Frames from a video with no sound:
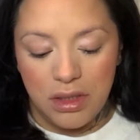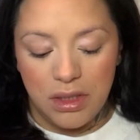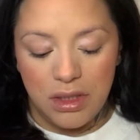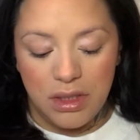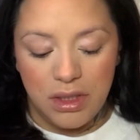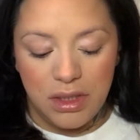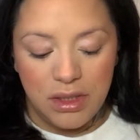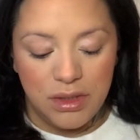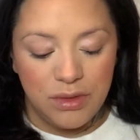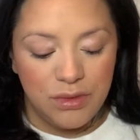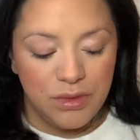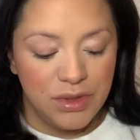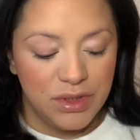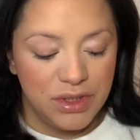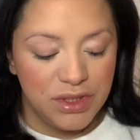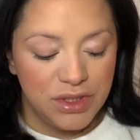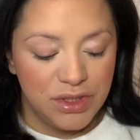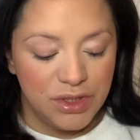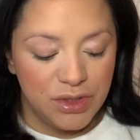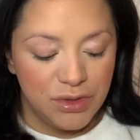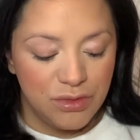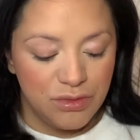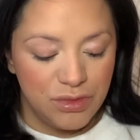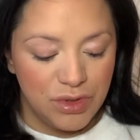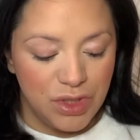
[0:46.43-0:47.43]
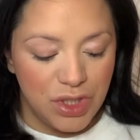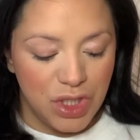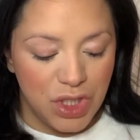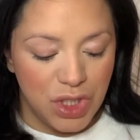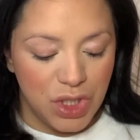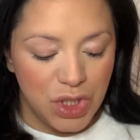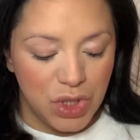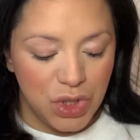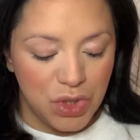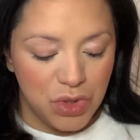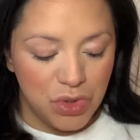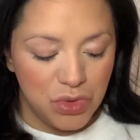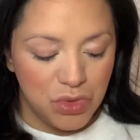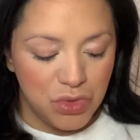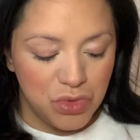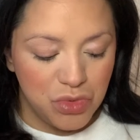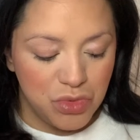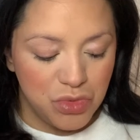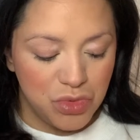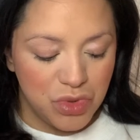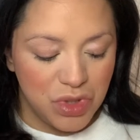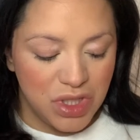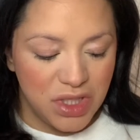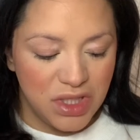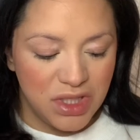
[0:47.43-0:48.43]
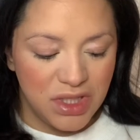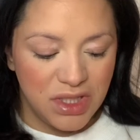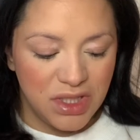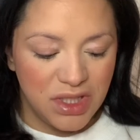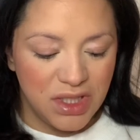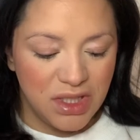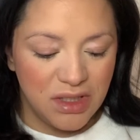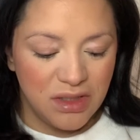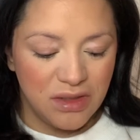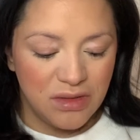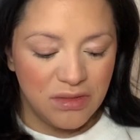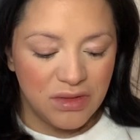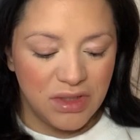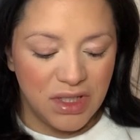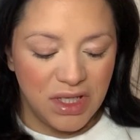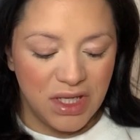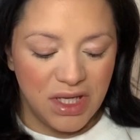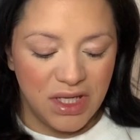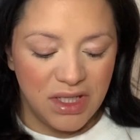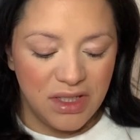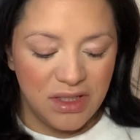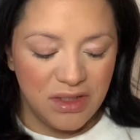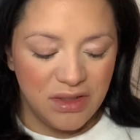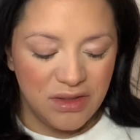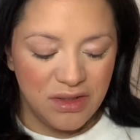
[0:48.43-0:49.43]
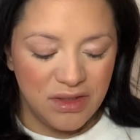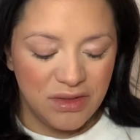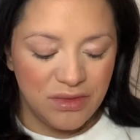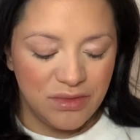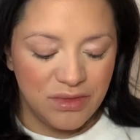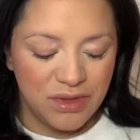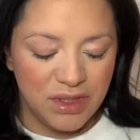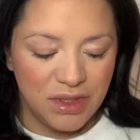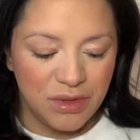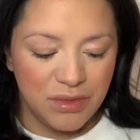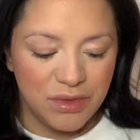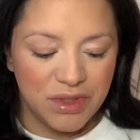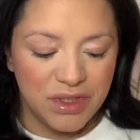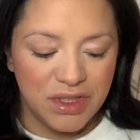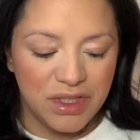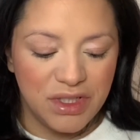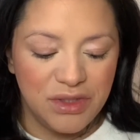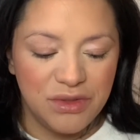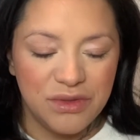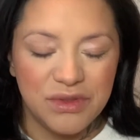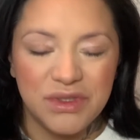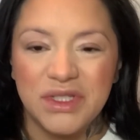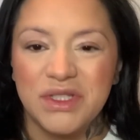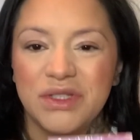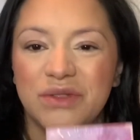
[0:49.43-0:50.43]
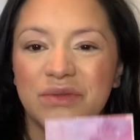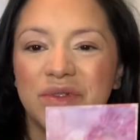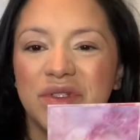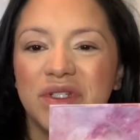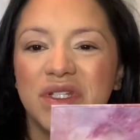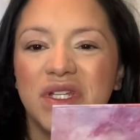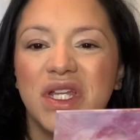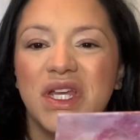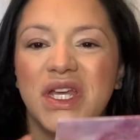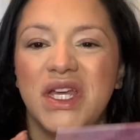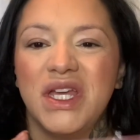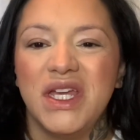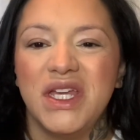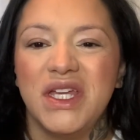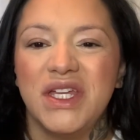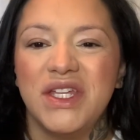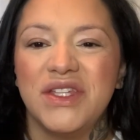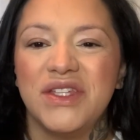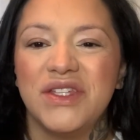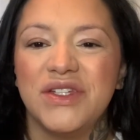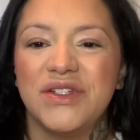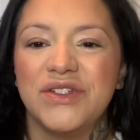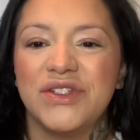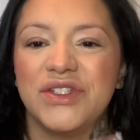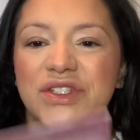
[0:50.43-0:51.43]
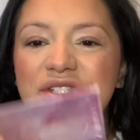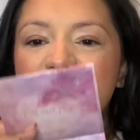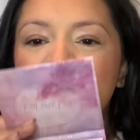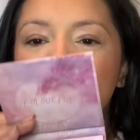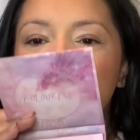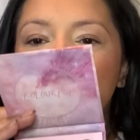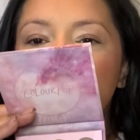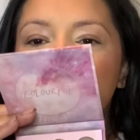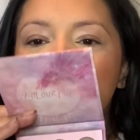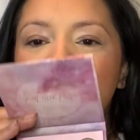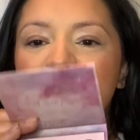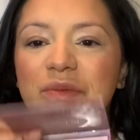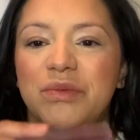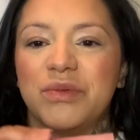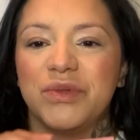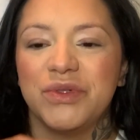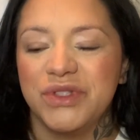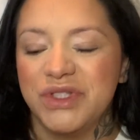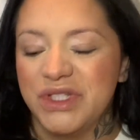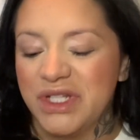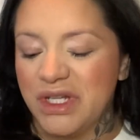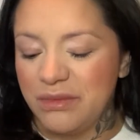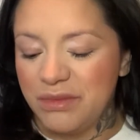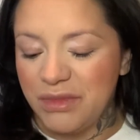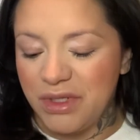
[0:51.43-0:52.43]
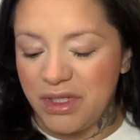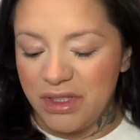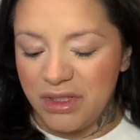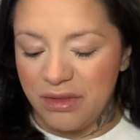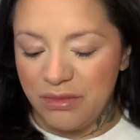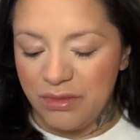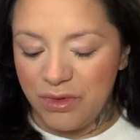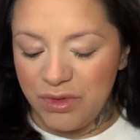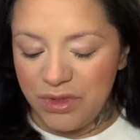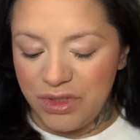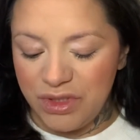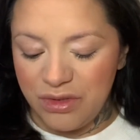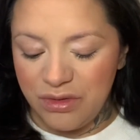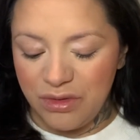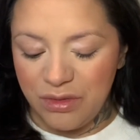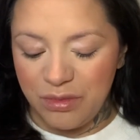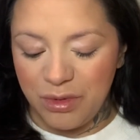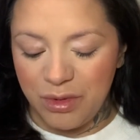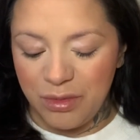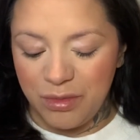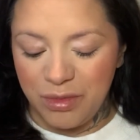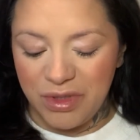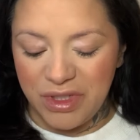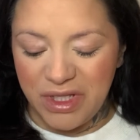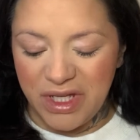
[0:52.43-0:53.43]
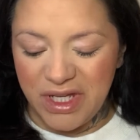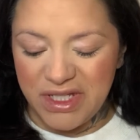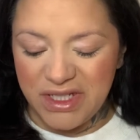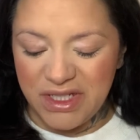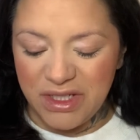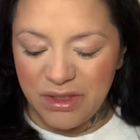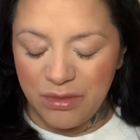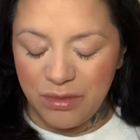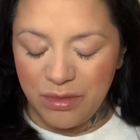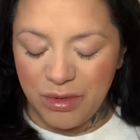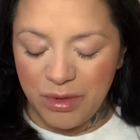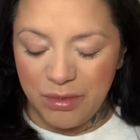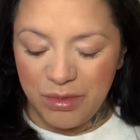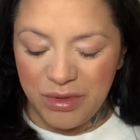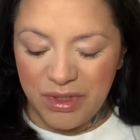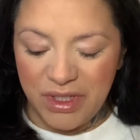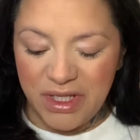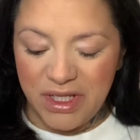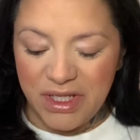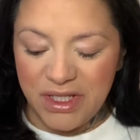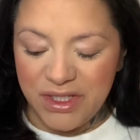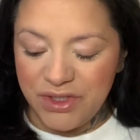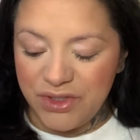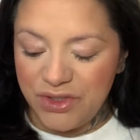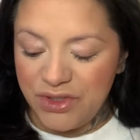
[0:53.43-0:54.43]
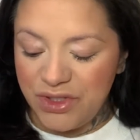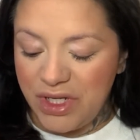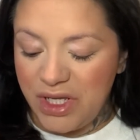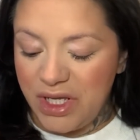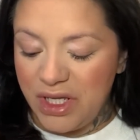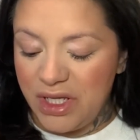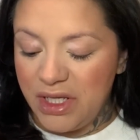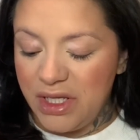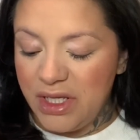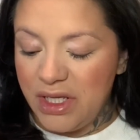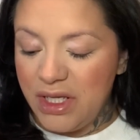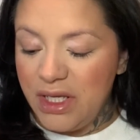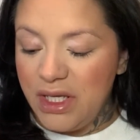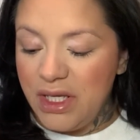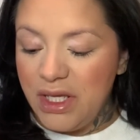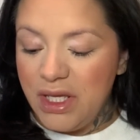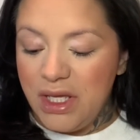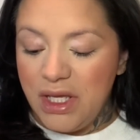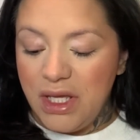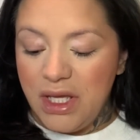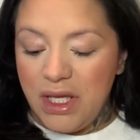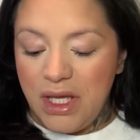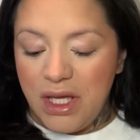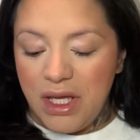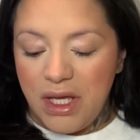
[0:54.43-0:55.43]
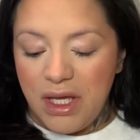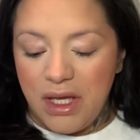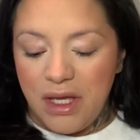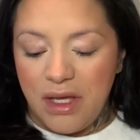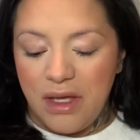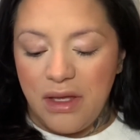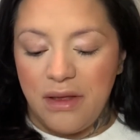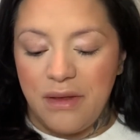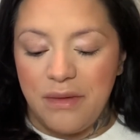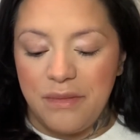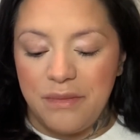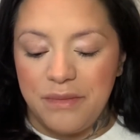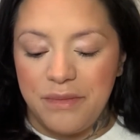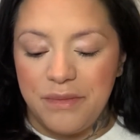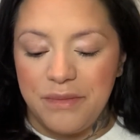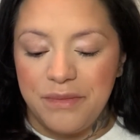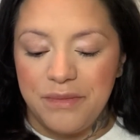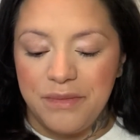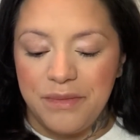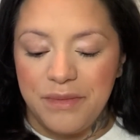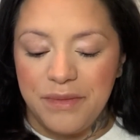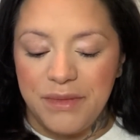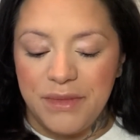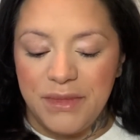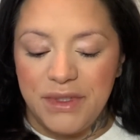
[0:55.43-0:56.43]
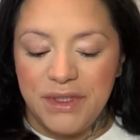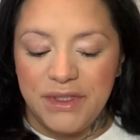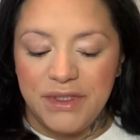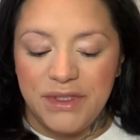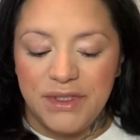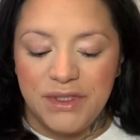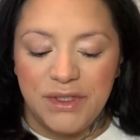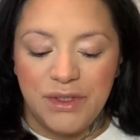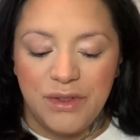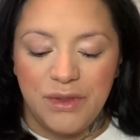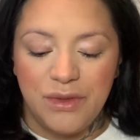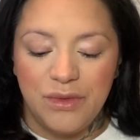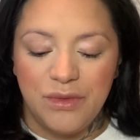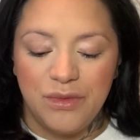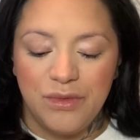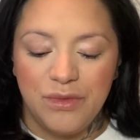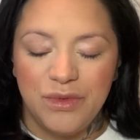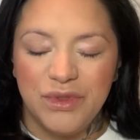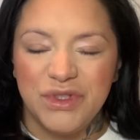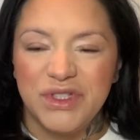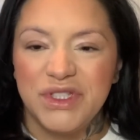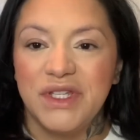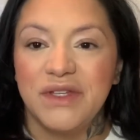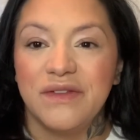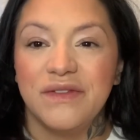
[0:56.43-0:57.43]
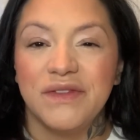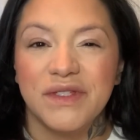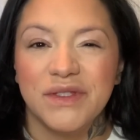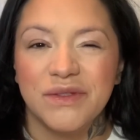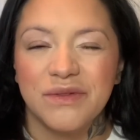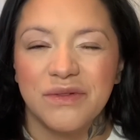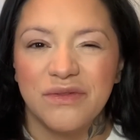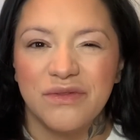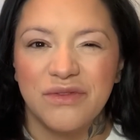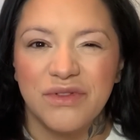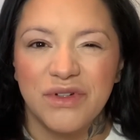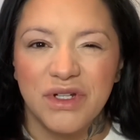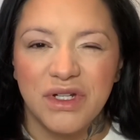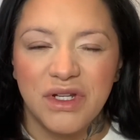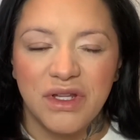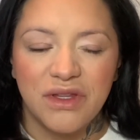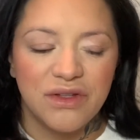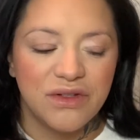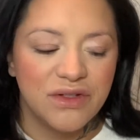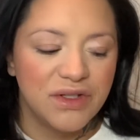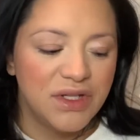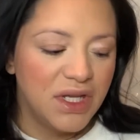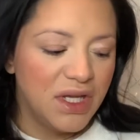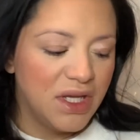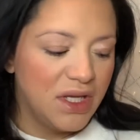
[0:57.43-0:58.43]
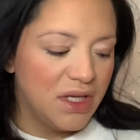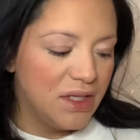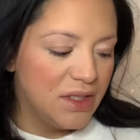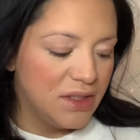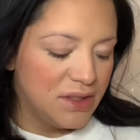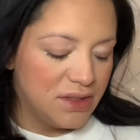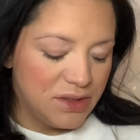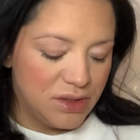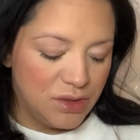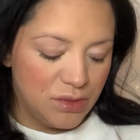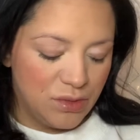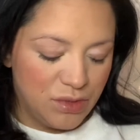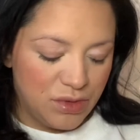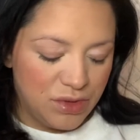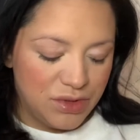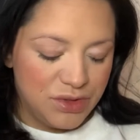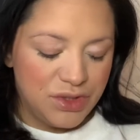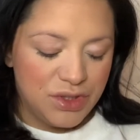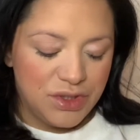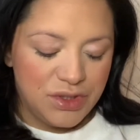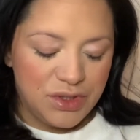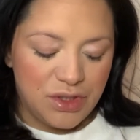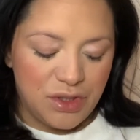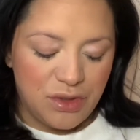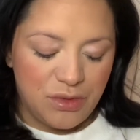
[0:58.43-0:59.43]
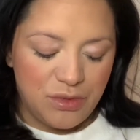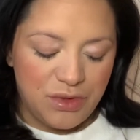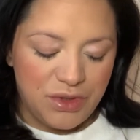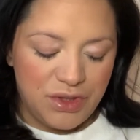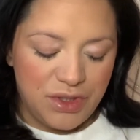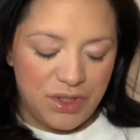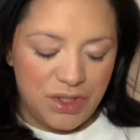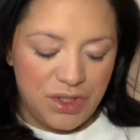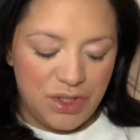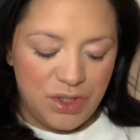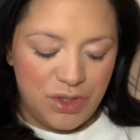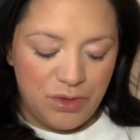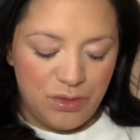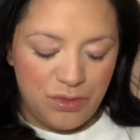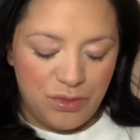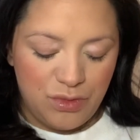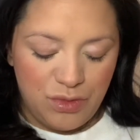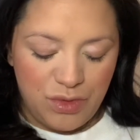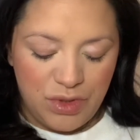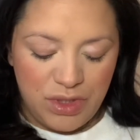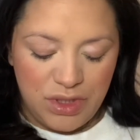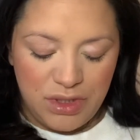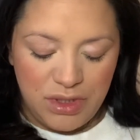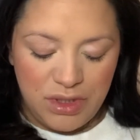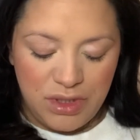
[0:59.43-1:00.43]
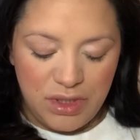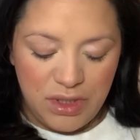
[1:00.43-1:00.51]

really don't know. I don't think we're going to use this one. There's just too many purples, and I'm not in the mood to do a purple eye. I did a purple eye yesterday. And so we'll save this one for another day. So we'll just go with the nude one.